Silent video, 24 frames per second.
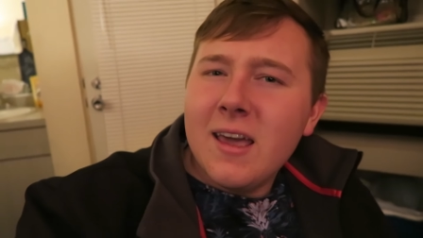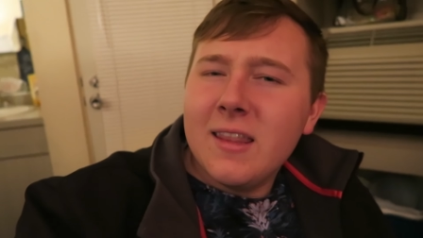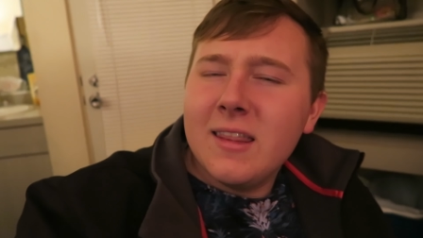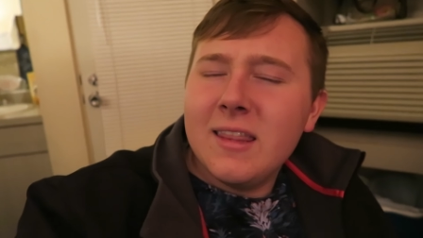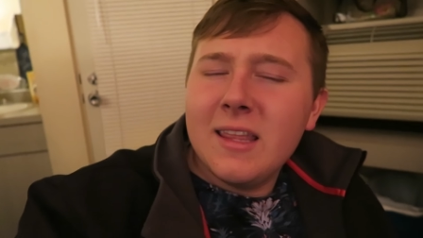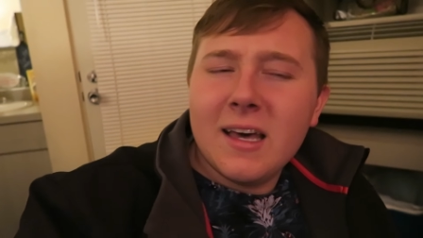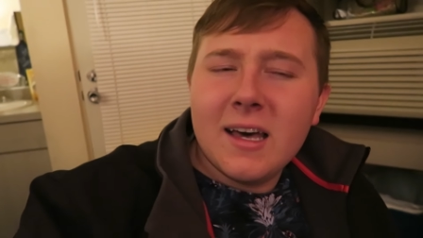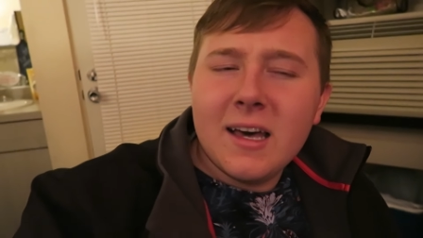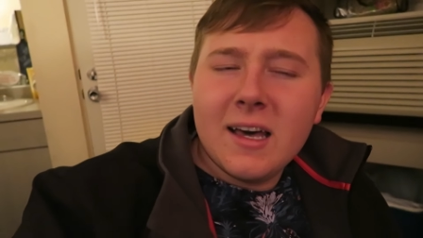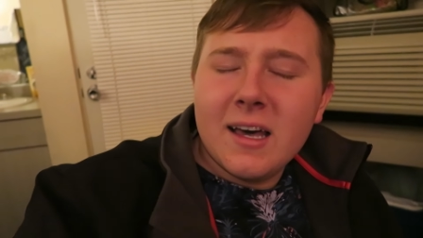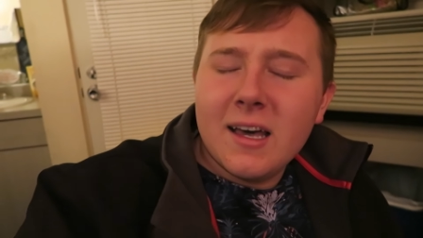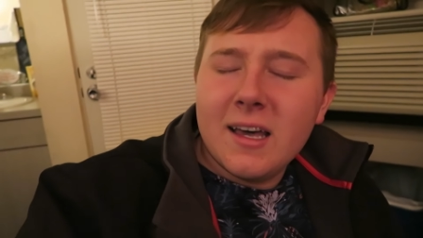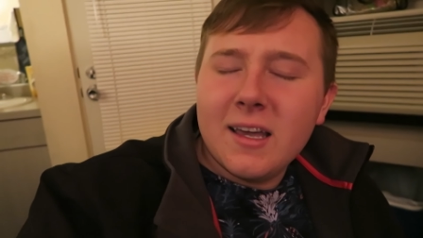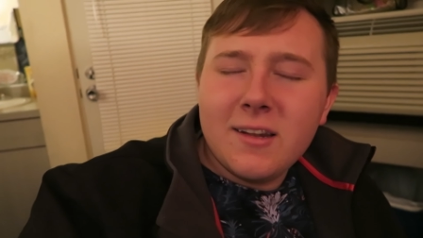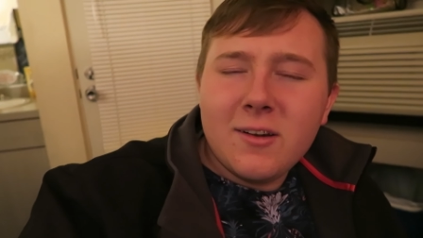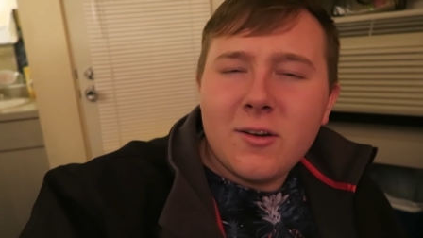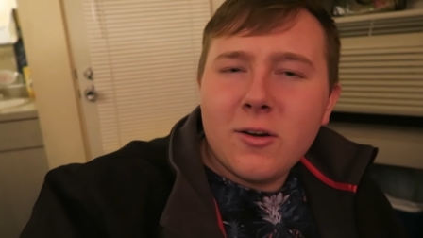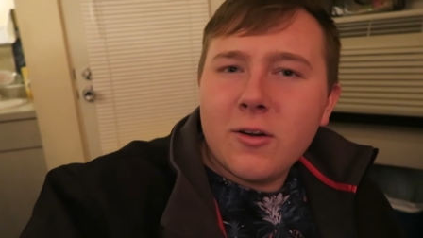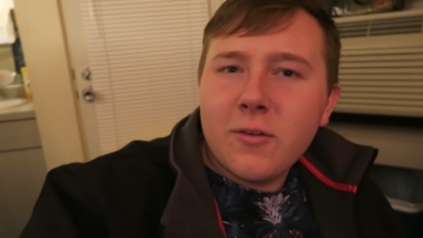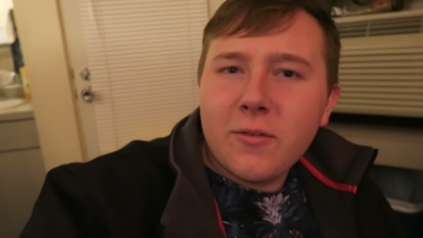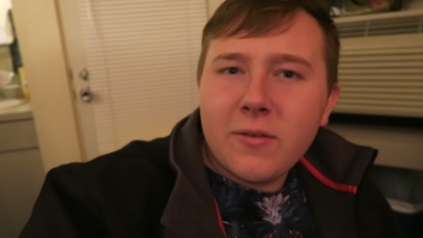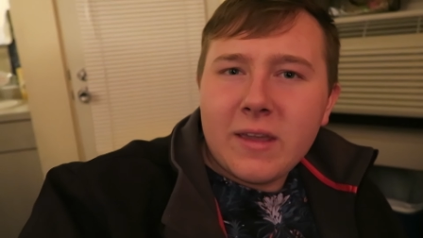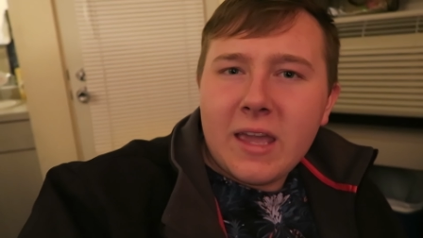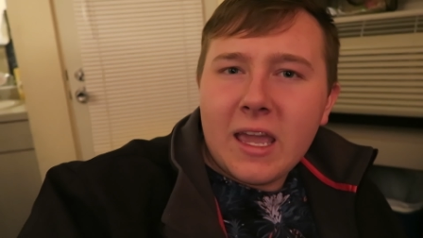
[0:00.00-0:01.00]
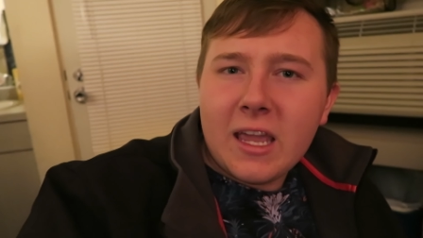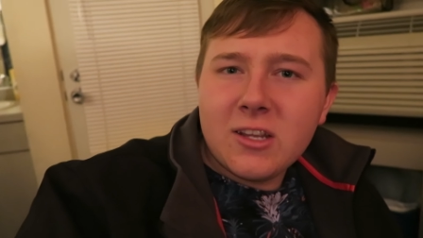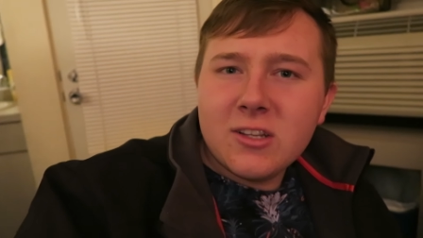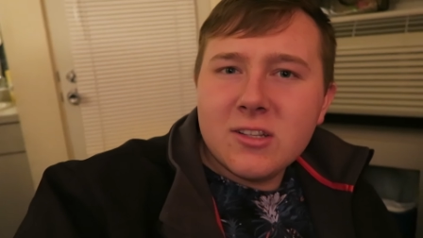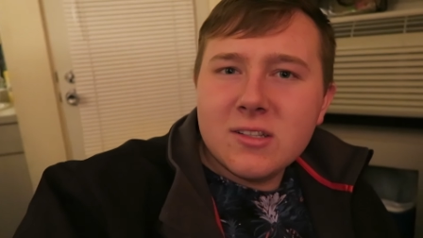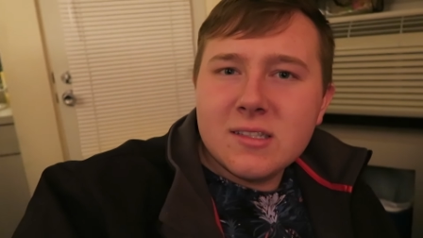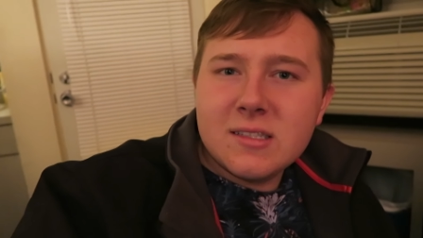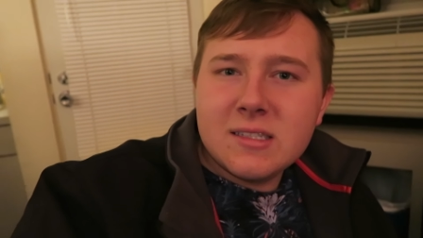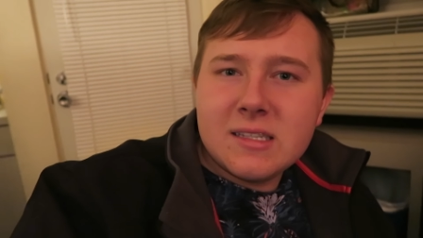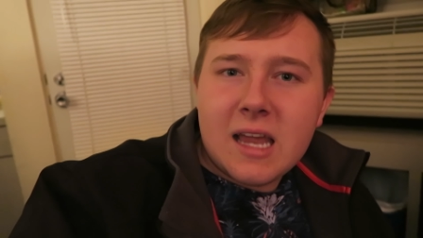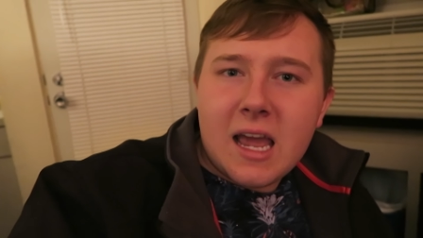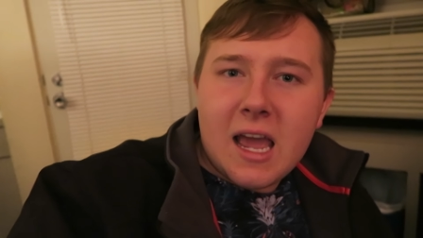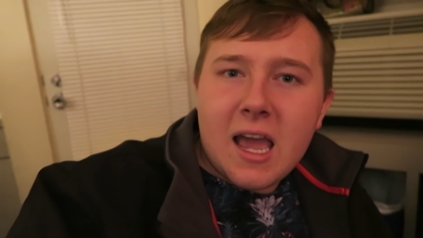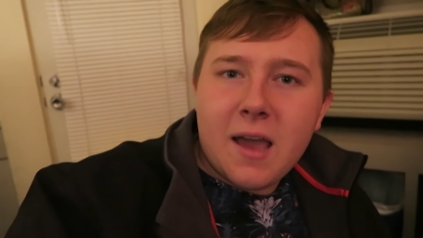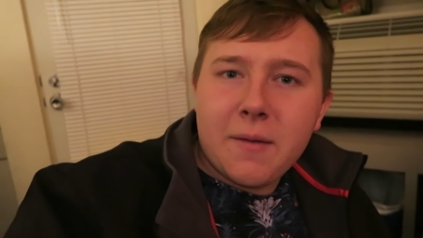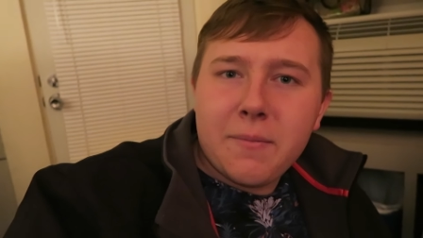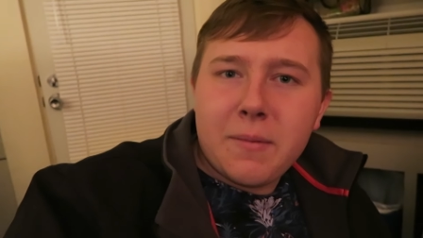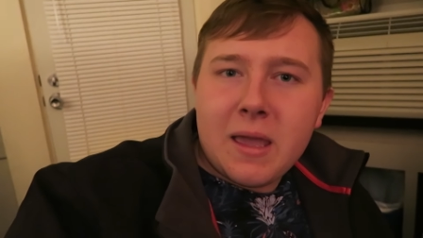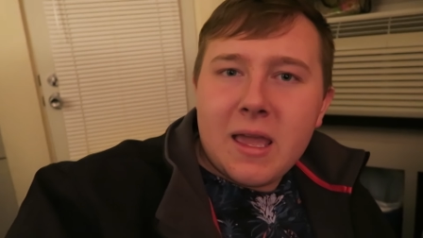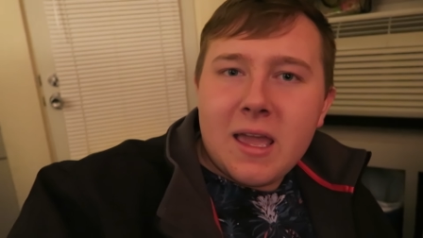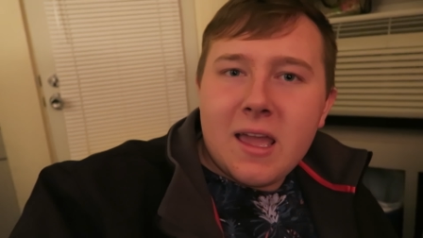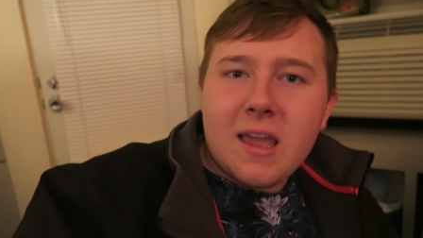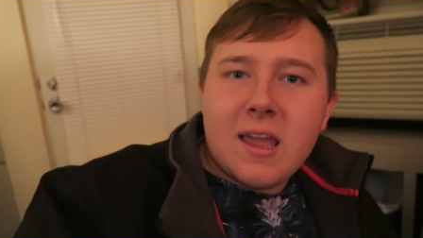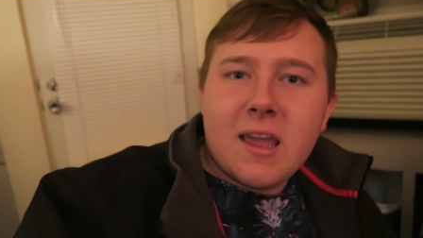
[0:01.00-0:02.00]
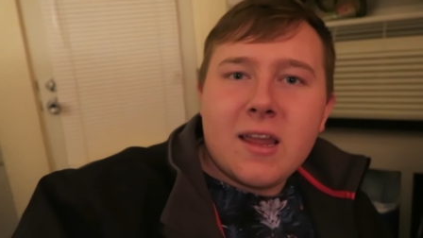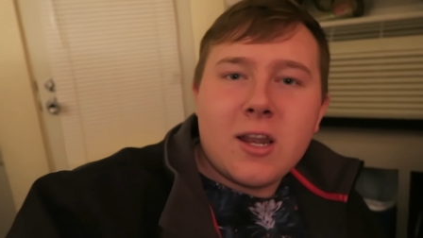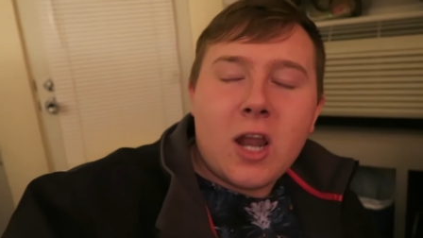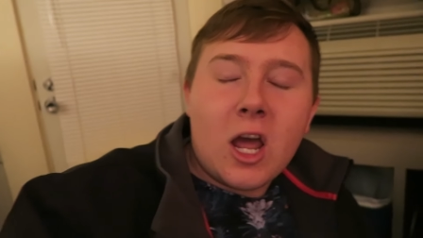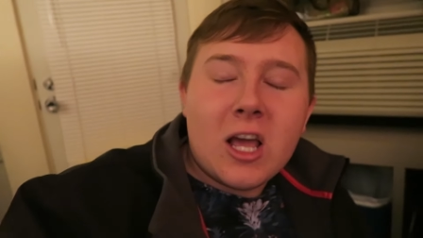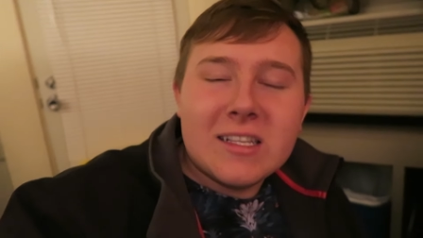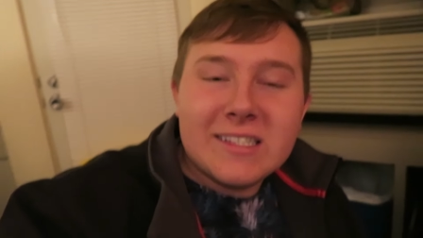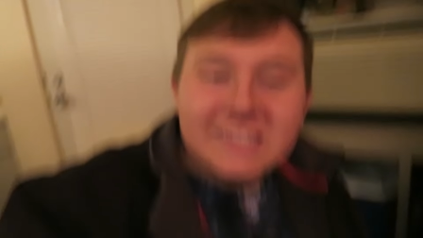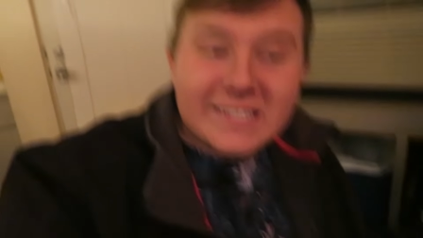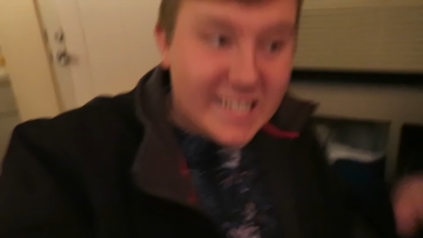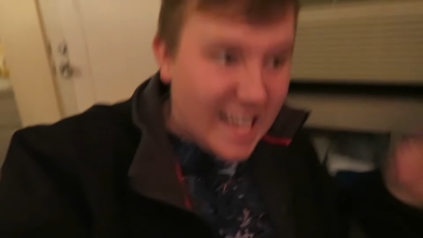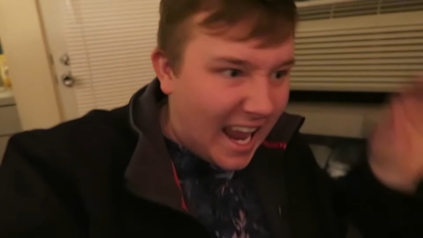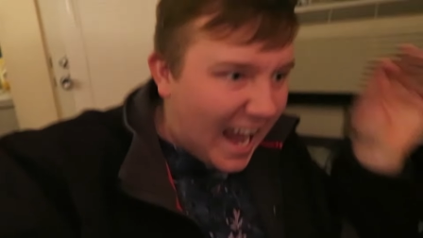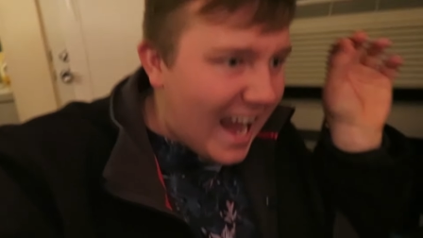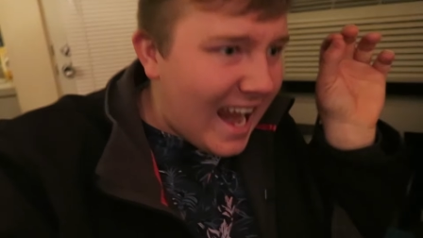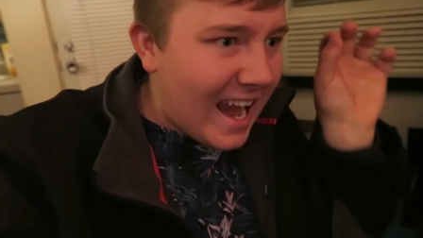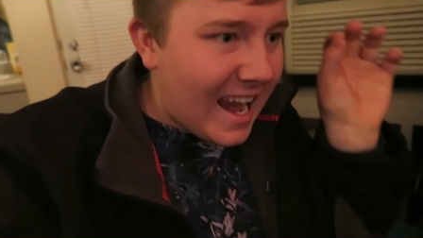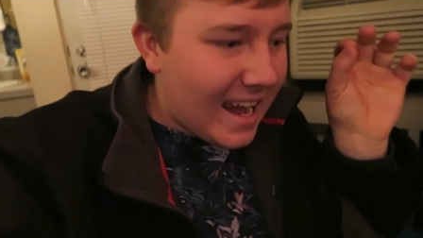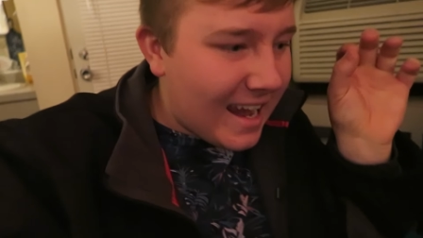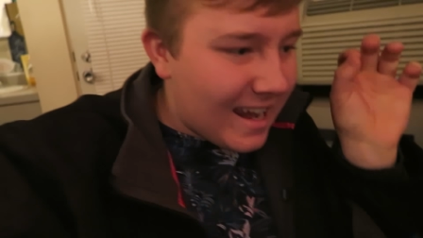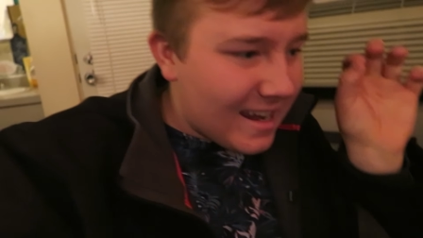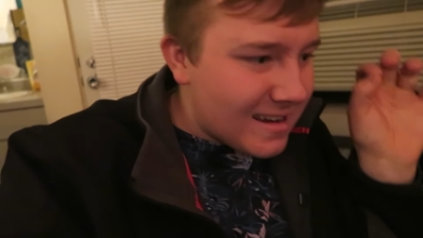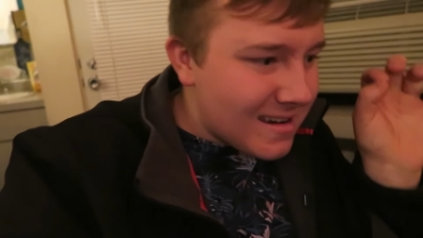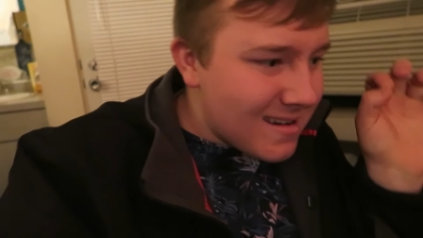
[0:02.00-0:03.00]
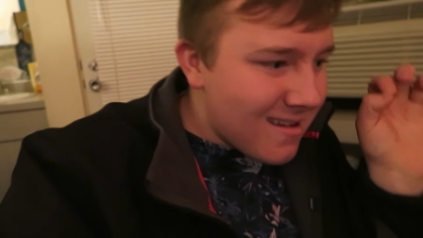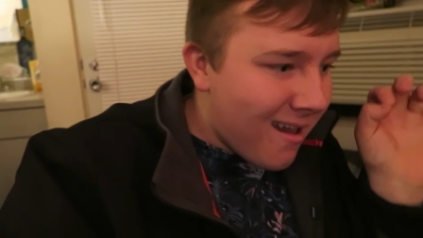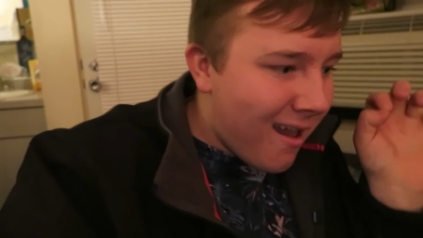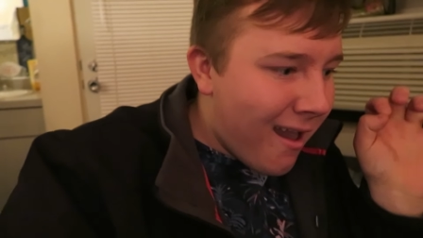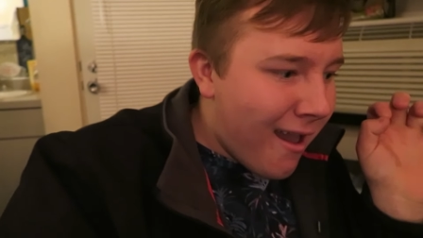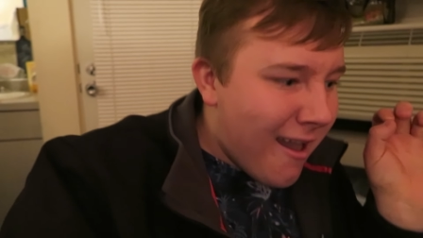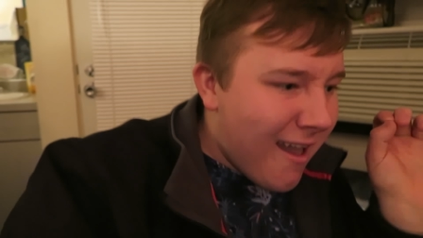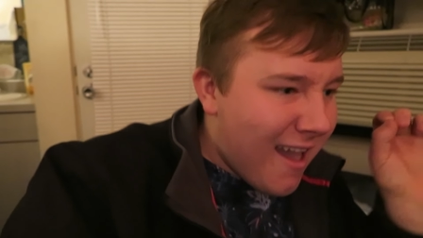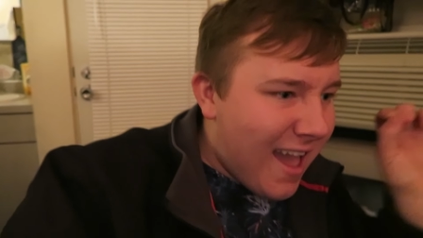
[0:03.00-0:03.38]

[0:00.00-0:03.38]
the notifications tab and Zayn